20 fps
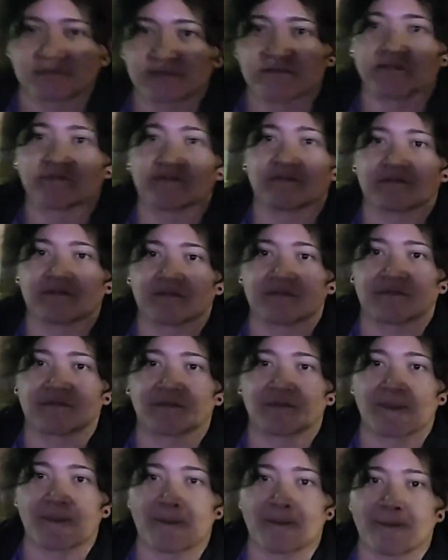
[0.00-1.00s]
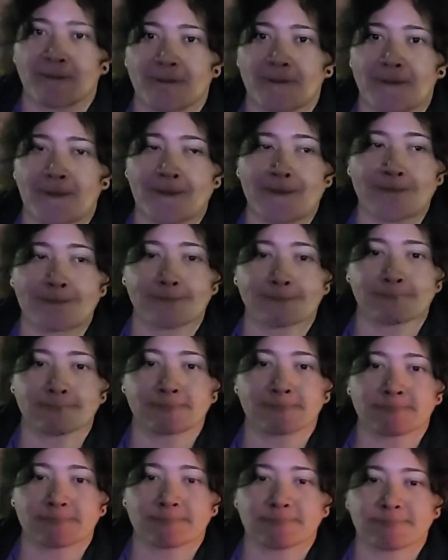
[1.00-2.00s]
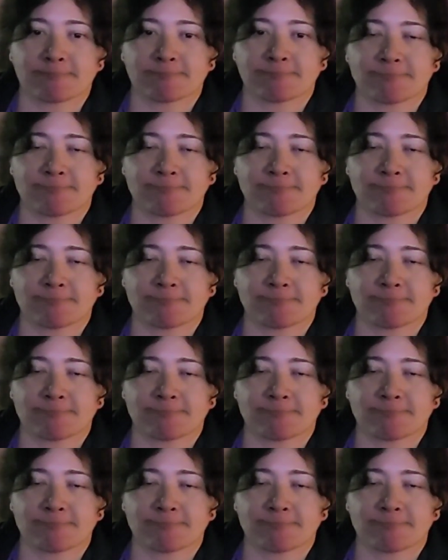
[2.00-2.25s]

The person shown says nothing.